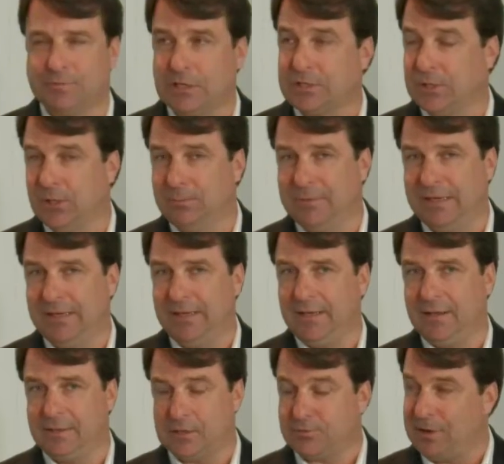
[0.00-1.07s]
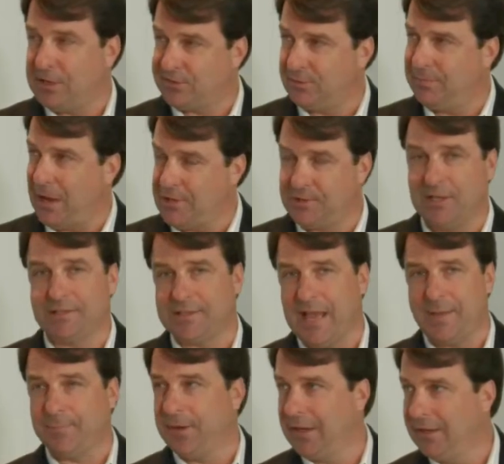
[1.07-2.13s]
of digital media, the transformation that's
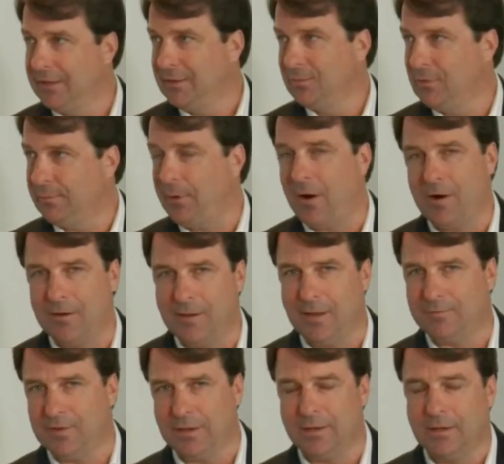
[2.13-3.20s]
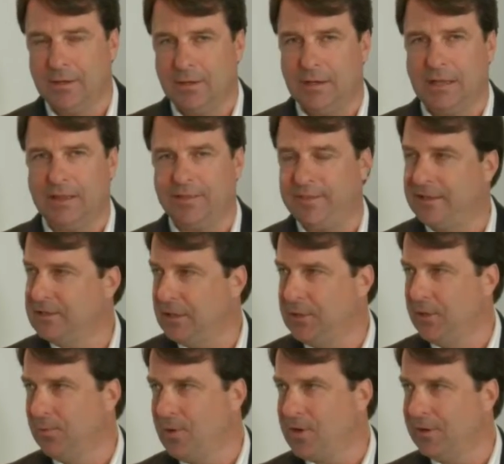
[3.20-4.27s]
happening, we're part of, and, and the things that
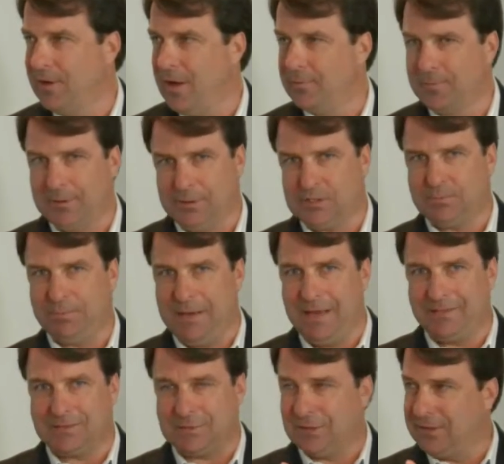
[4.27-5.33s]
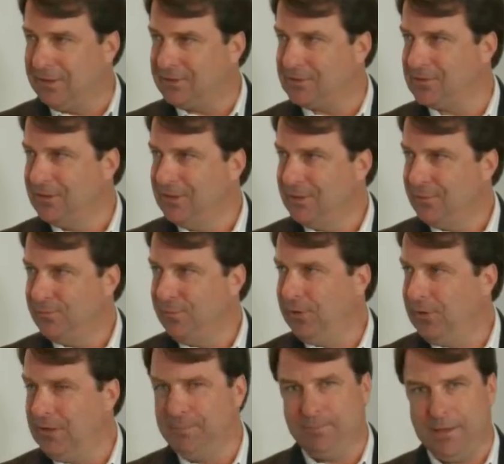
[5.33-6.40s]
you're working on really speaks to this
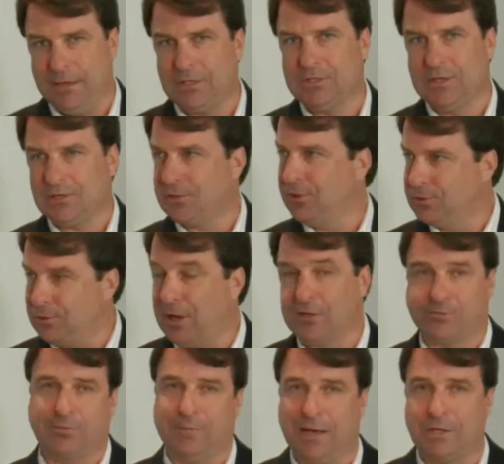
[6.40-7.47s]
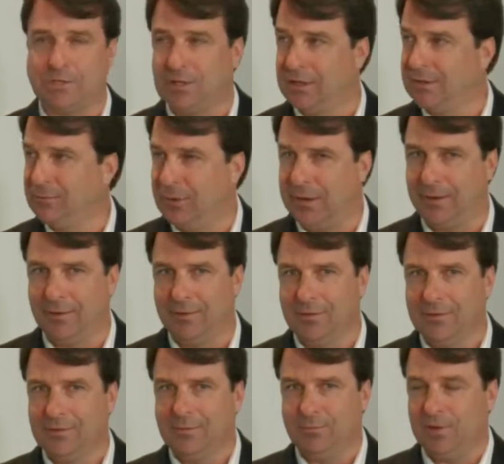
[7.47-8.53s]
really big digital transformation where
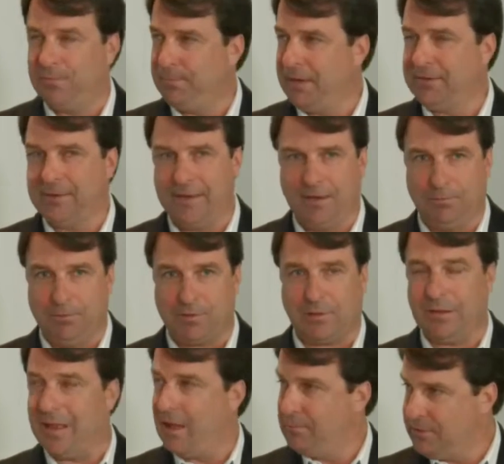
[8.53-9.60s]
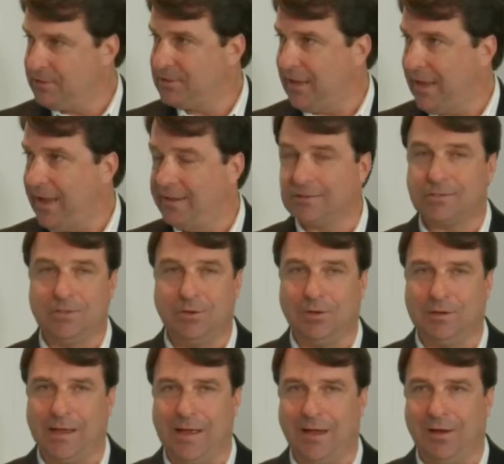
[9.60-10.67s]
with big data, with cloud, with SaaS, you
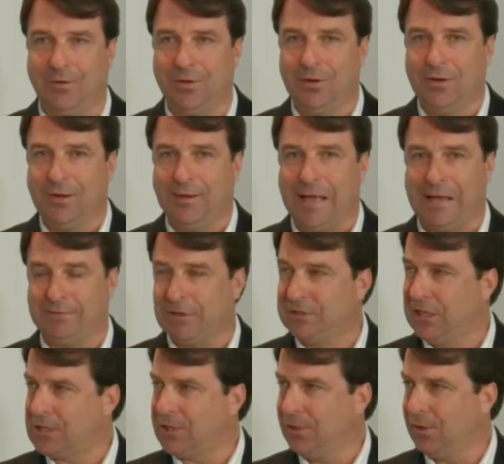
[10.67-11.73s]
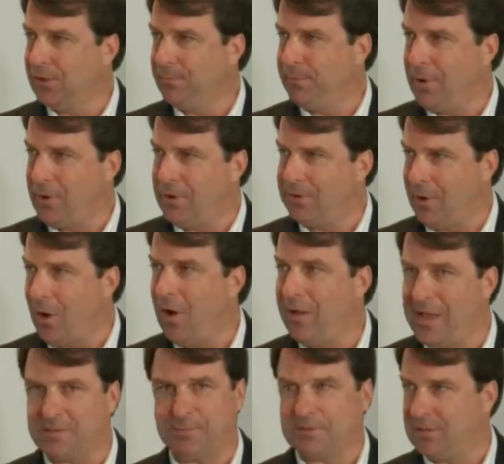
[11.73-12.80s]
can now have a digital component to all
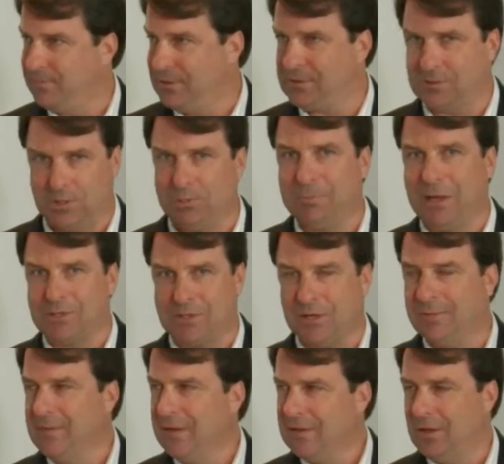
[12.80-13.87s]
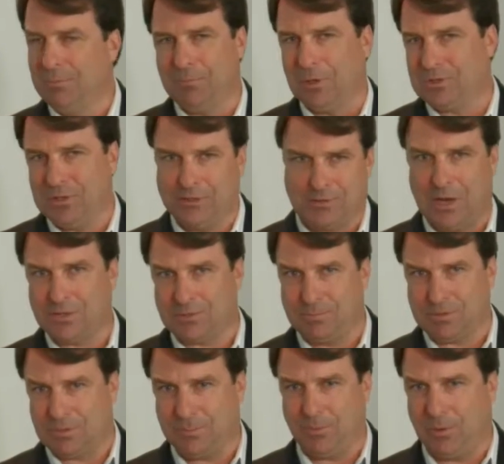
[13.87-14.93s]
aspects of the business you mentioned, you merging as
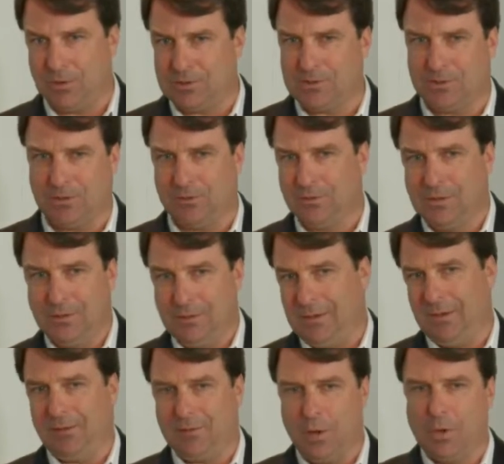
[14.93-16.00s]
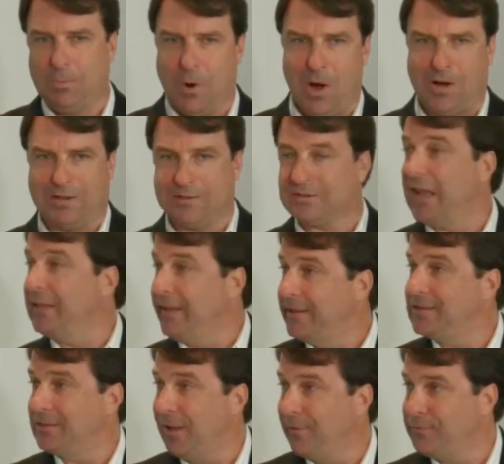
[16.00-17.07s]
customer support to you know, go to market, selling
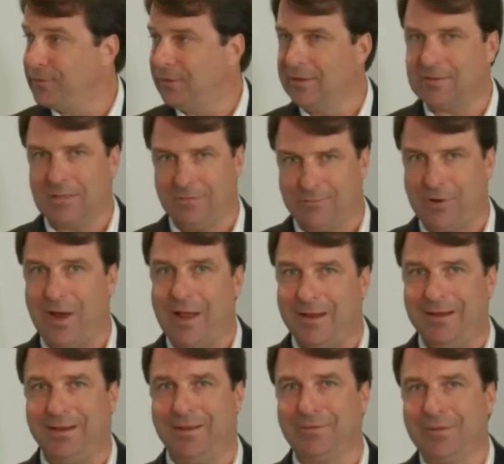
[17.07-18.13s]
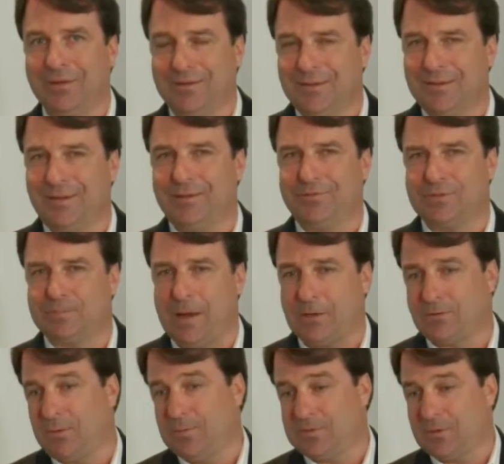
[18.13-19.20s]
stuff. So there's a variety of, of
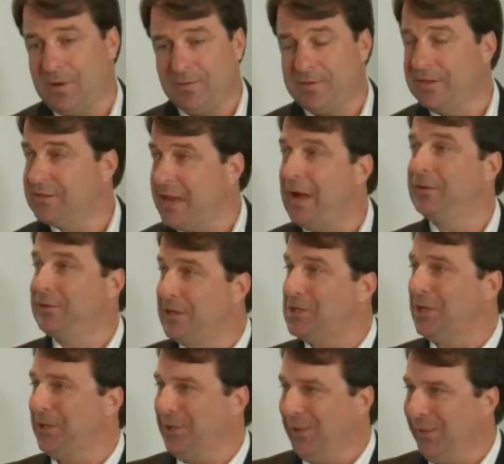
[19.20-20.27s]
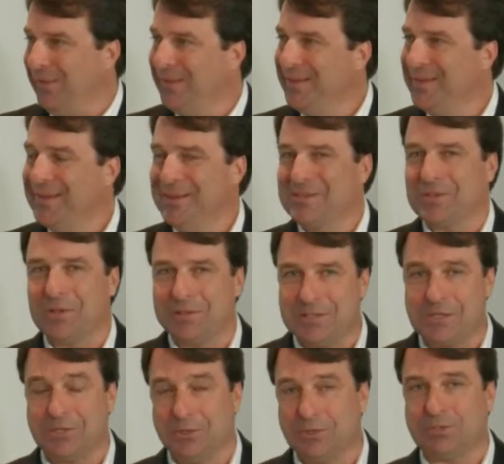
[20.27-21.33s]
spectrums. So everything's now digital. So the
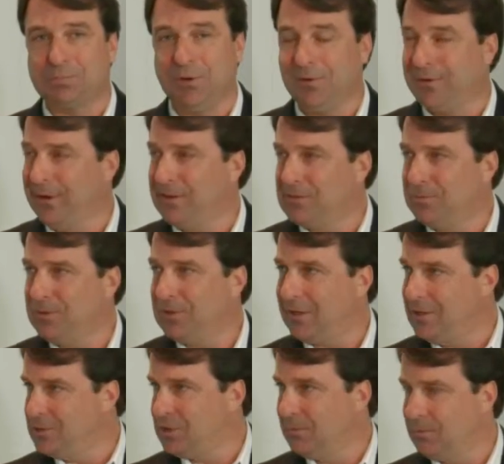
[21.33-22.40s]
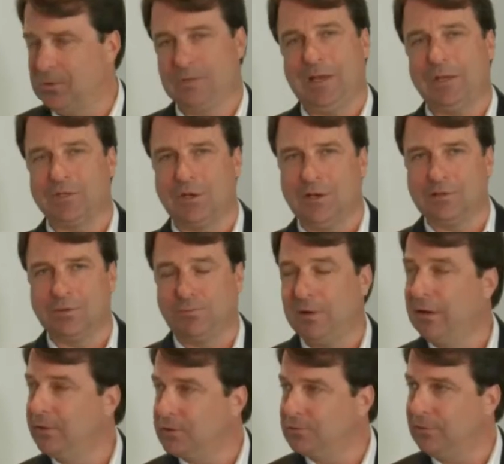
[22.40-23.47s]
digital experience with the consumerization is a
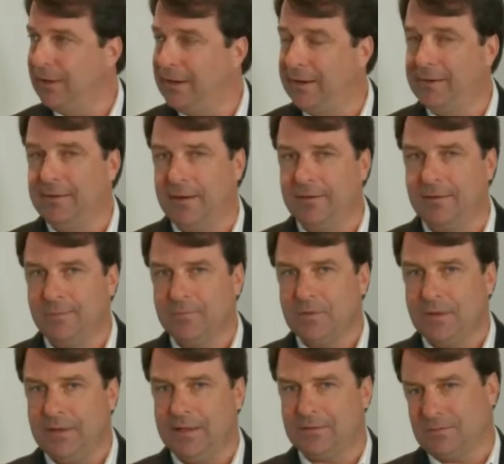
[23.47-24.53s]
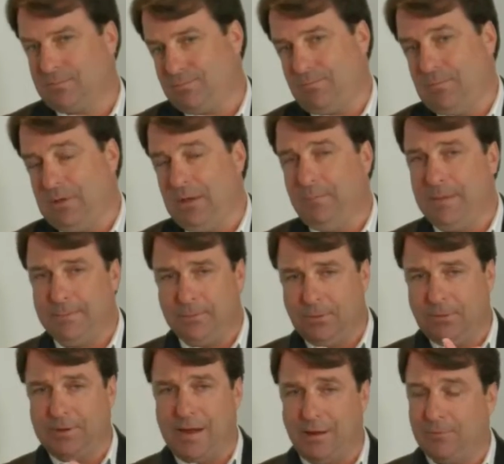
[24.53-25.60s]
real trend and it's, you know,
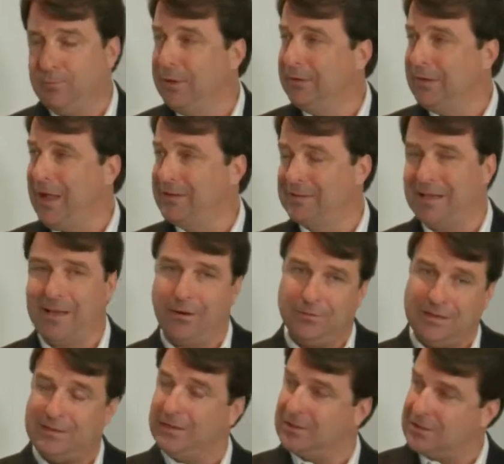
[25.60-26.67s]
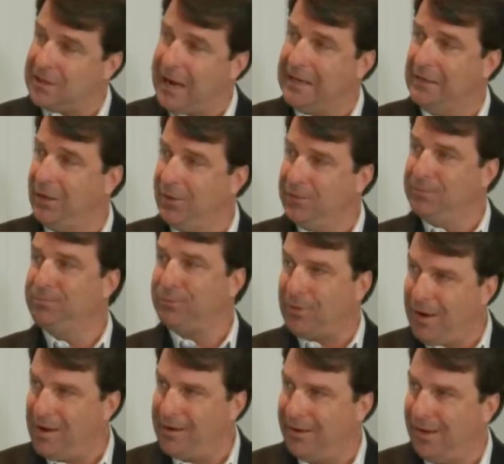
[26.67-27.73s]
people are now realizing I don't need the siloed
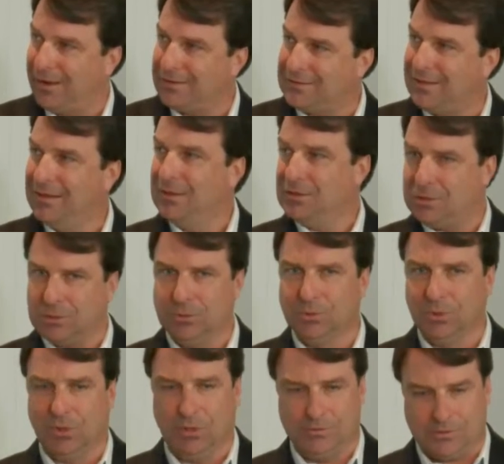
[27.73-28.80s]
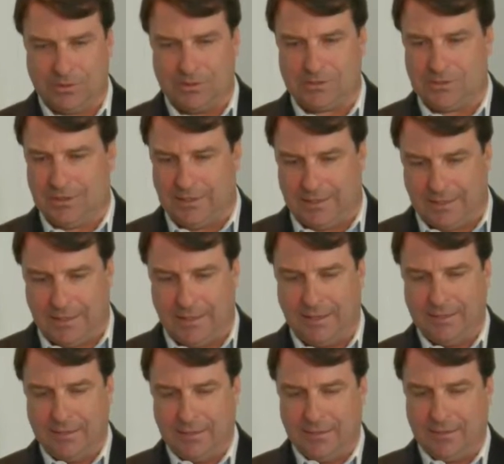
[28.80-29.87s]
product tool. So you're seeing a
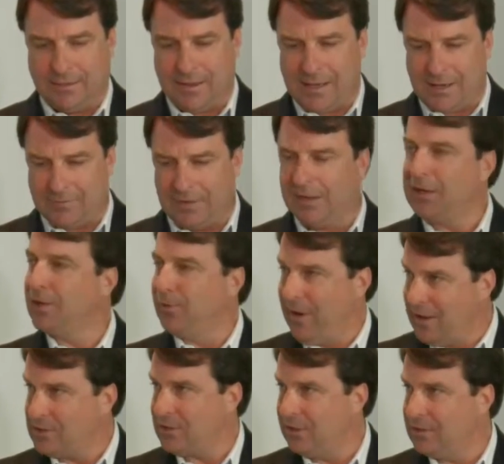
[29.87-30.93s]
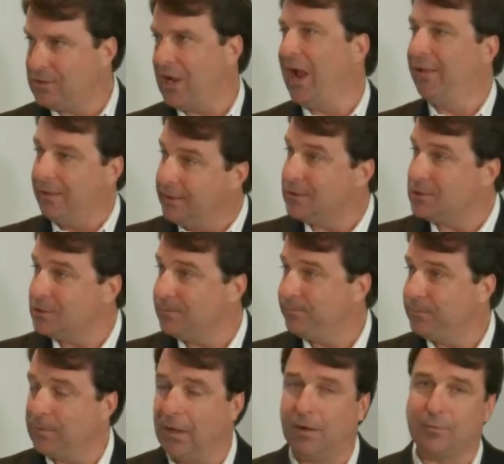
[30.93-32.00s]
kind of an integration challenge
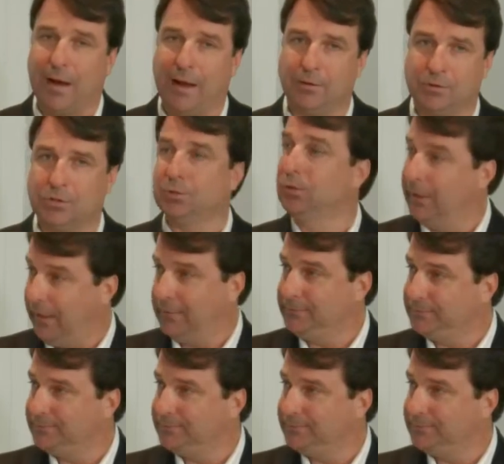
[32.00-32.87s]
around tooling